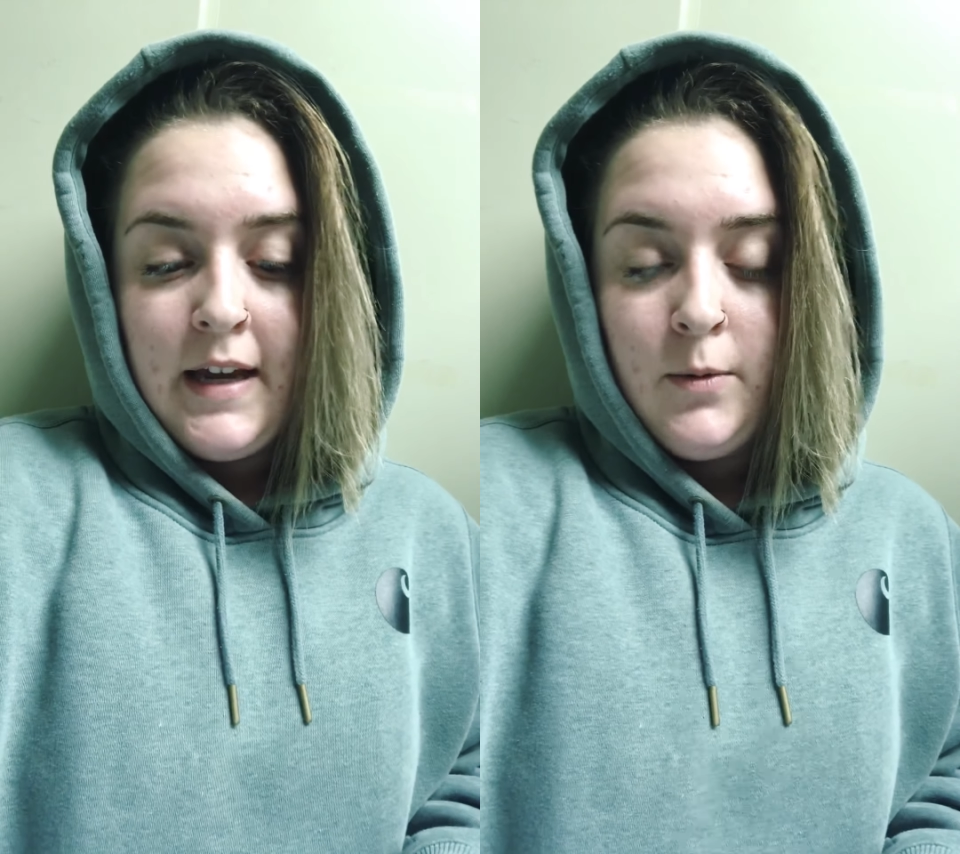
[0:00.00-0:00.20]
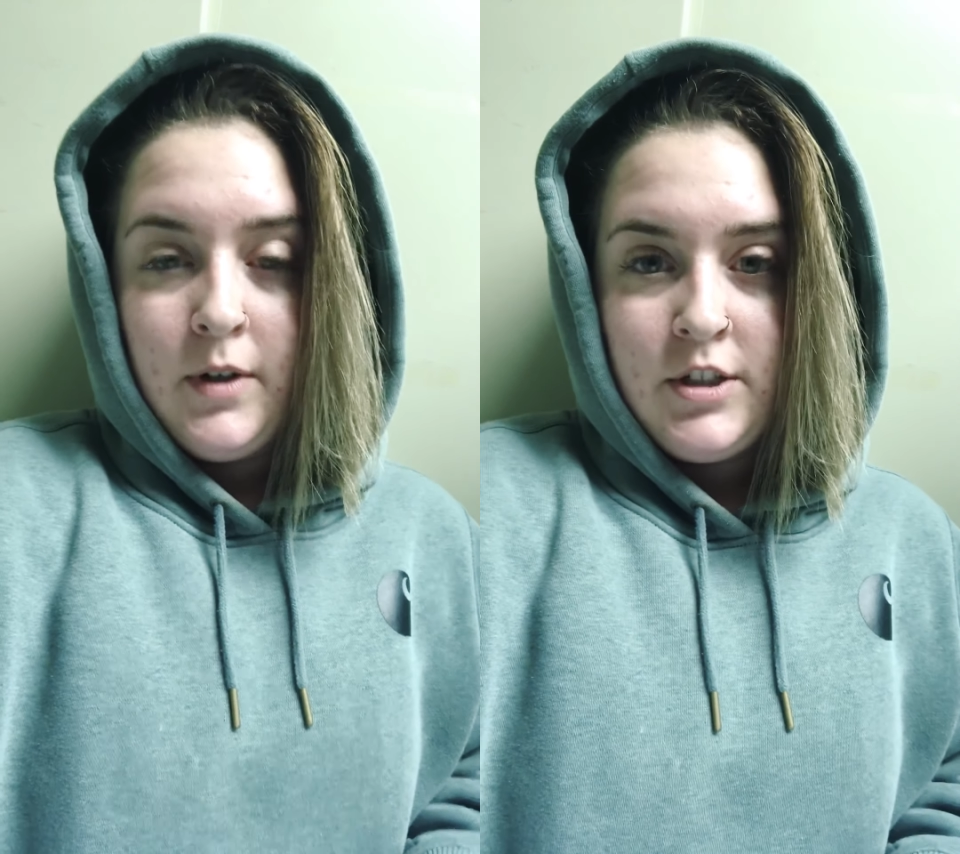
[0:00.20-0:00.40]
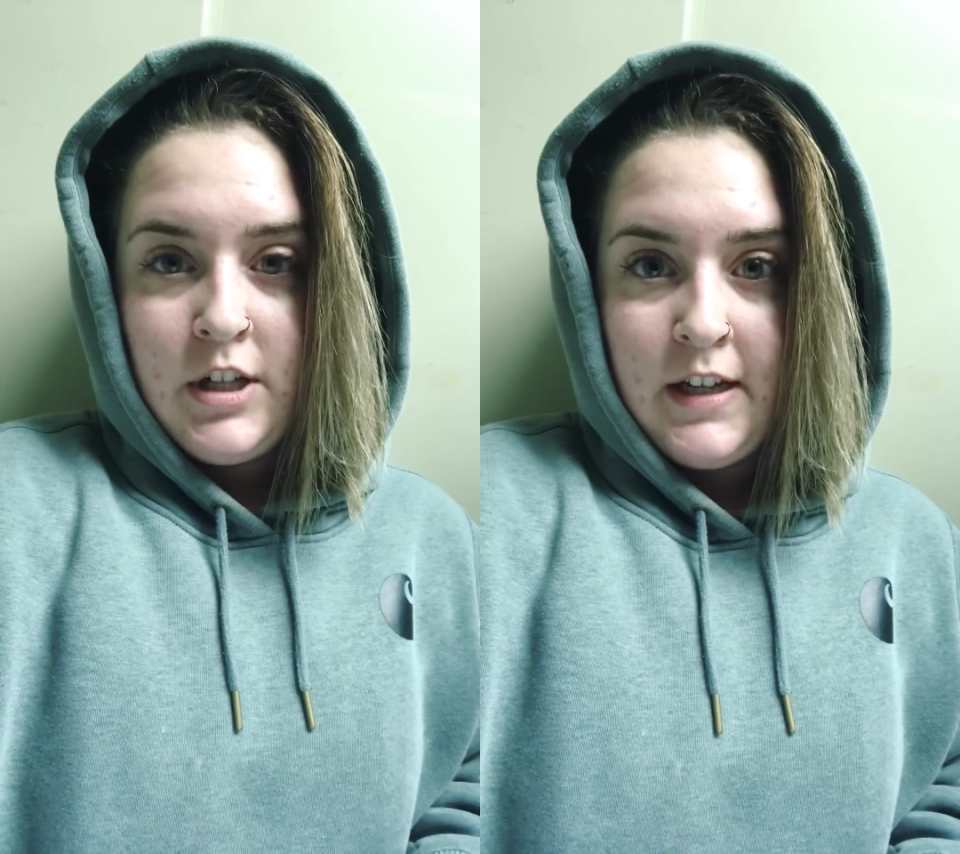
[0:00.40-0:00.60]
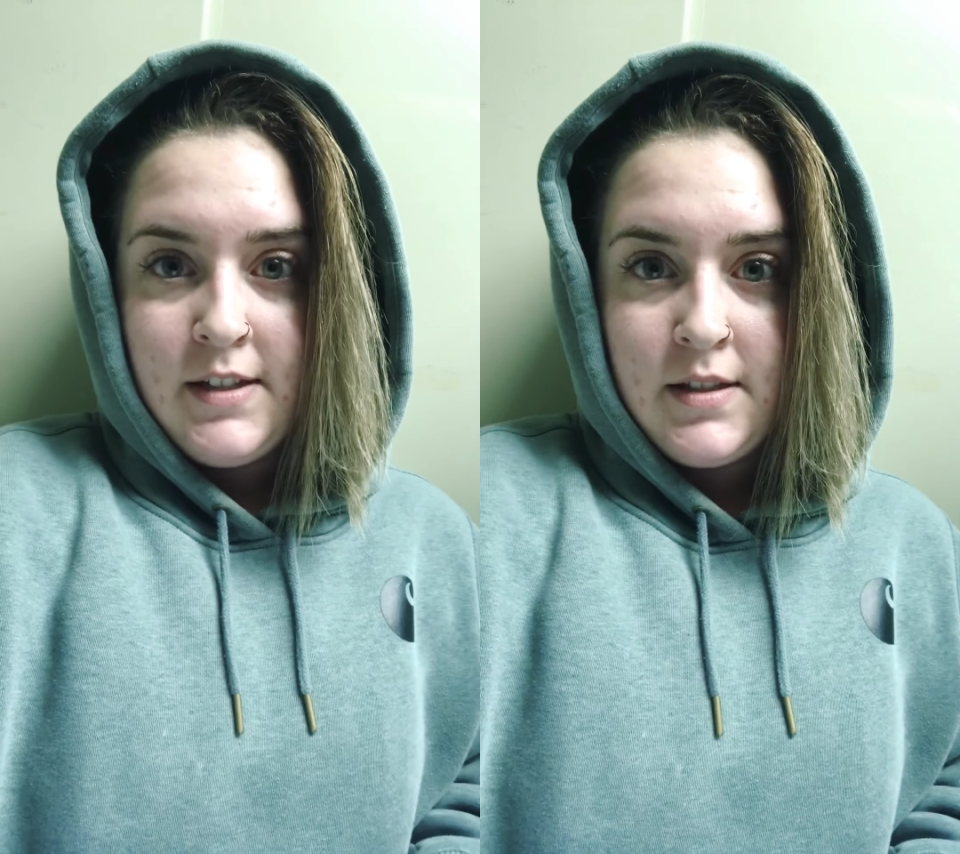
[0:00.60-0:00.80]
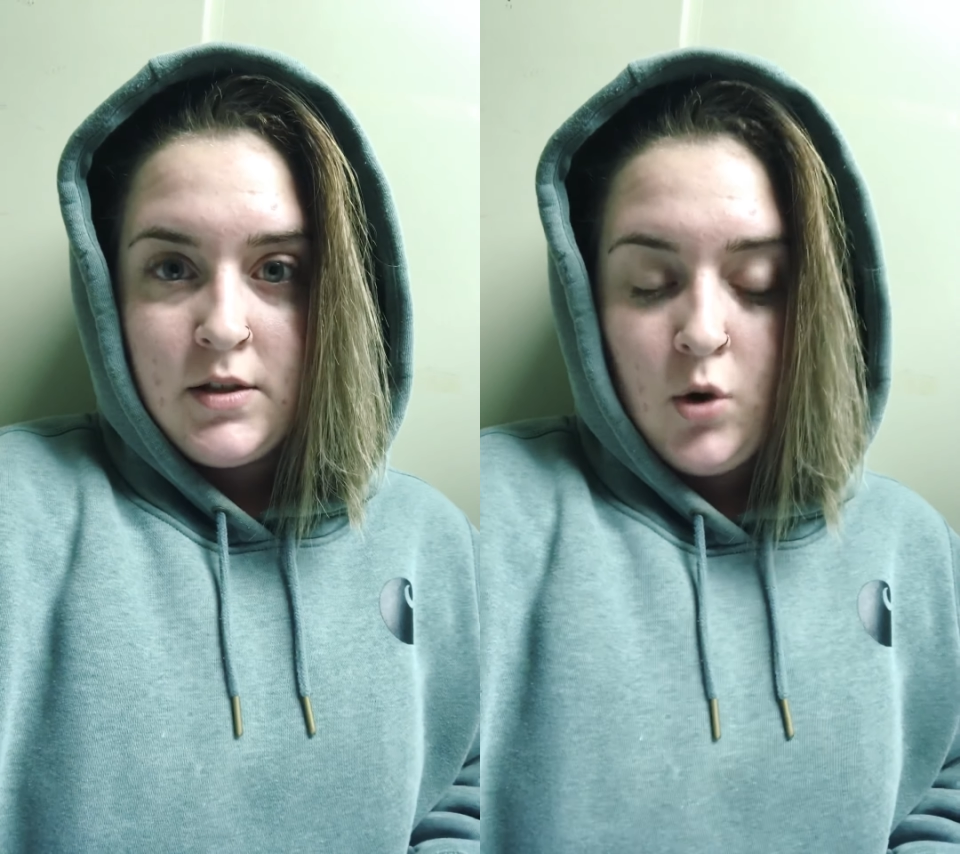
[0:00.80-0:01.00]
Edward
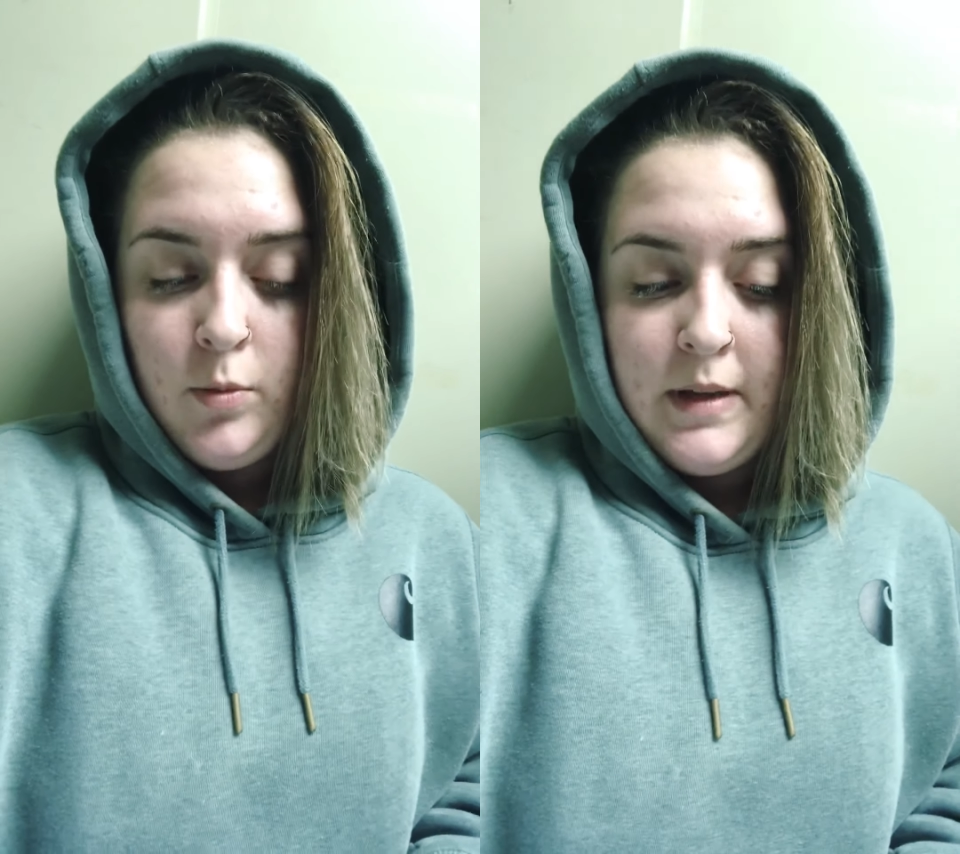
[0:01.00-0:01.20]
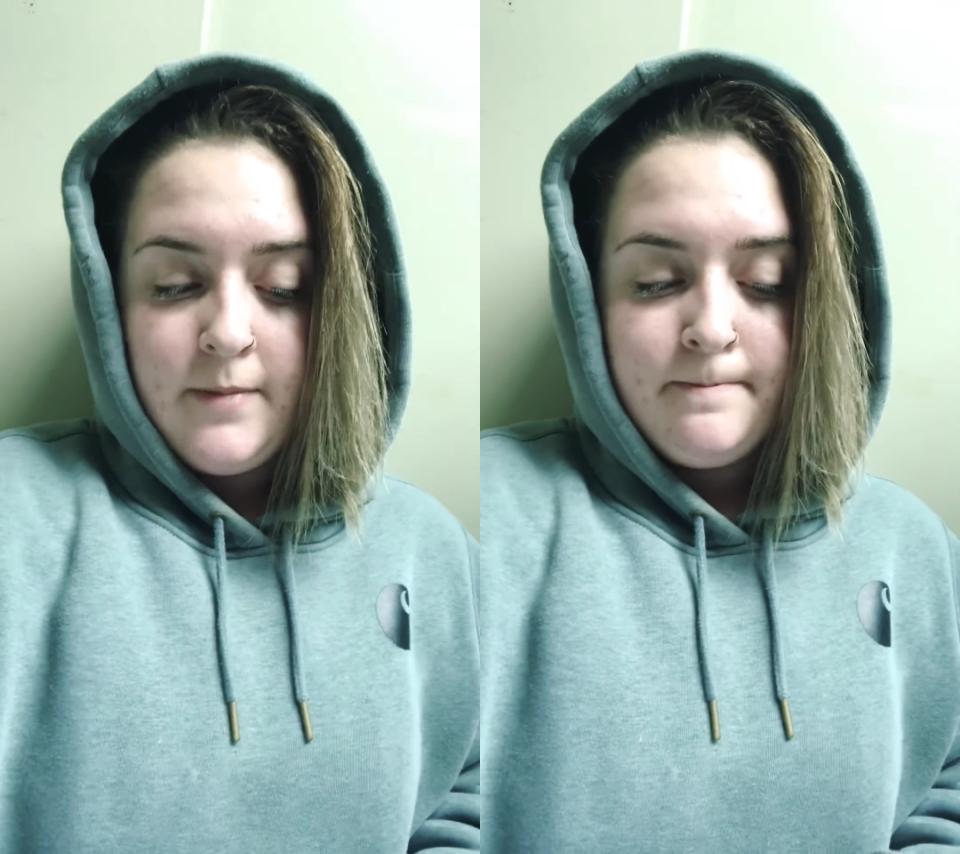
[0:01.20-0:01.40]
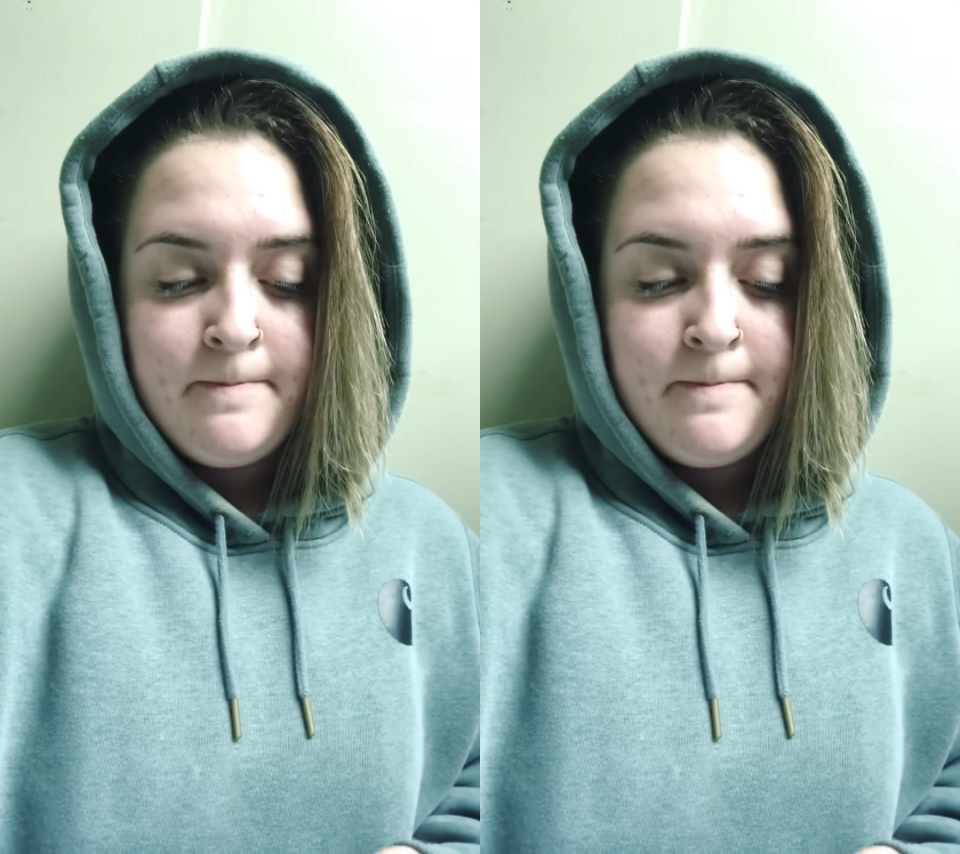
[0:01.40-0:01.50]
Chase Tolman.